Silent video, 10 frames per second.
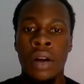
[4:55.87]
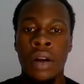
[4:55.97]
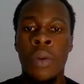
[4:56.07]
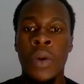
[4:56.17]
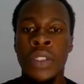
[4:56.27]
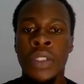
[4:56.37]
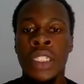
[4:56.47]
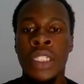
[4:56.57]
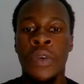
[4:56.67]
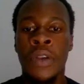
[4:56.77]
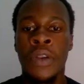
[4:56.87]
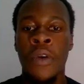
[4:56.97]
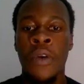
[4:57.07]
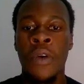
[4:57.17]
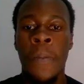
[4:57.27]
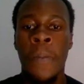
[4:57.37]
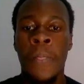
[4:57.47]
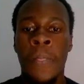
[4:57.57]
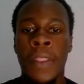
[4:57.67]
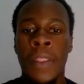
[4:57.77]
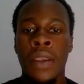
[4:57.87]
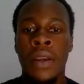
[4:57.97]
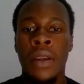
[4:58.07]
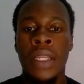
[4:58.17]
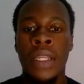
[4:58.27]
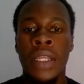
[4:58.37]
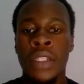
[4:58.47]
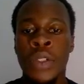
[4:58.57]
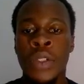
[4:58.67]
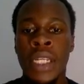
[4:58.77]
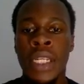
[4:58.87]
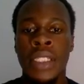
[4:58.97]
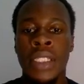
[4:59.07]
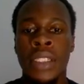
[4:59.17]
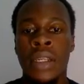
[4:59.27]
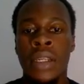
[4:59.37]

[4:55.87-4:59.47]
Opportunities for reform, institutions.